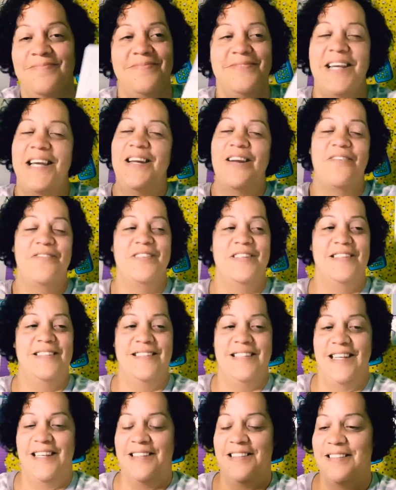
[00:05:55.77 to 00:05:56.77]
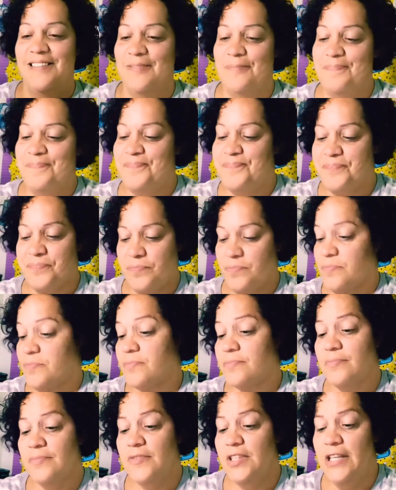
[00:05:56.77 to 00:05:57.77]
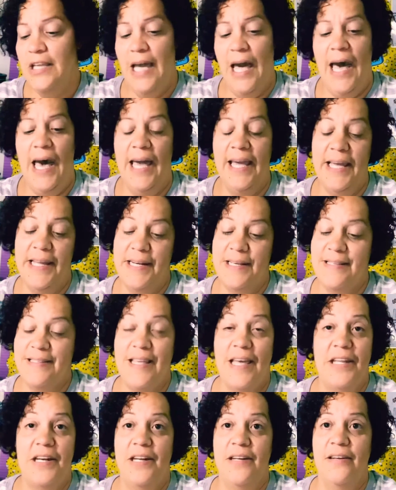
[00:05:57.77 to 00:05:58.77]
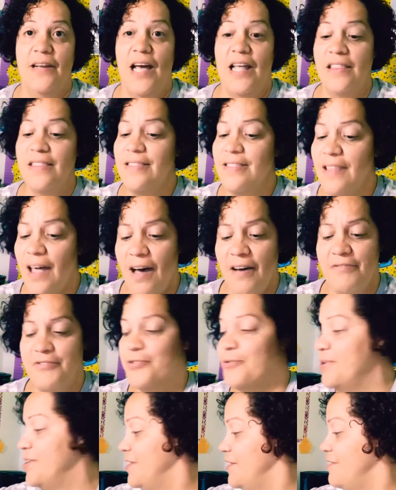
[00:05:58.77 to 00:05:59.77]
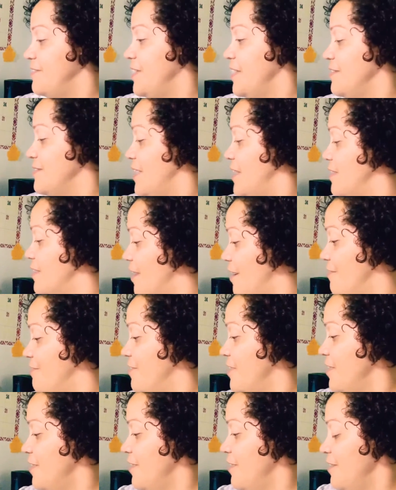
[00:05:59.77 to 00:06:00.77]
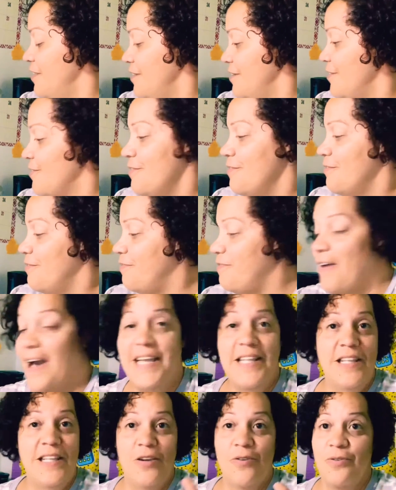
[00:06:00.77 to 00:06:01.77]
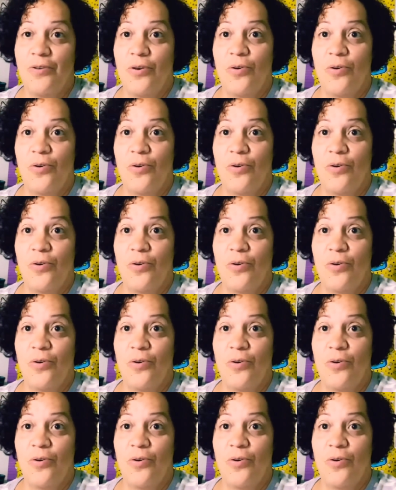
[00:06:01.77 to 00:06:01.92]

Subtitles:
They love these things. I get excited. I love doing these things. I love finding